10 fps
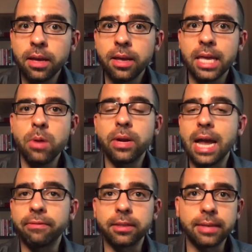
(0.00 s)
he would have
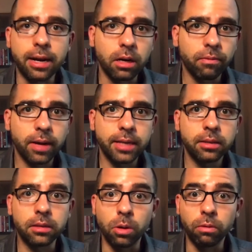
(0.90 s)
to sacrifice
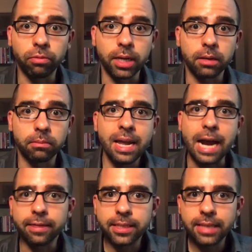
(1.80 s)
his own freedom.
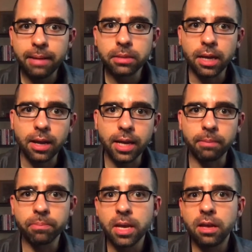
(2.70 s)
At the same
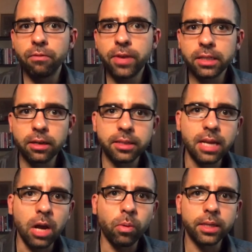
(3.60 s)
time, Victor does
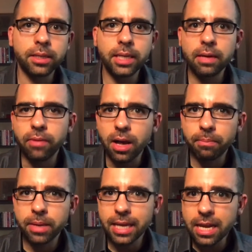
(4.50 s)
not want to give
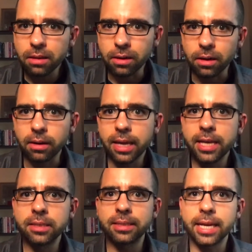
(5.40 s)
up either
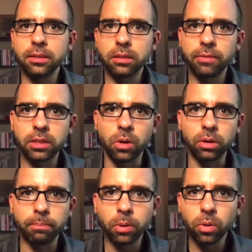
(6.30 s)
his sense of his own
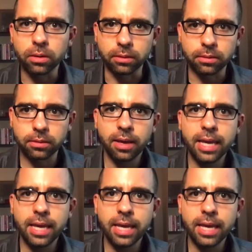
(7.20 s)
importance. He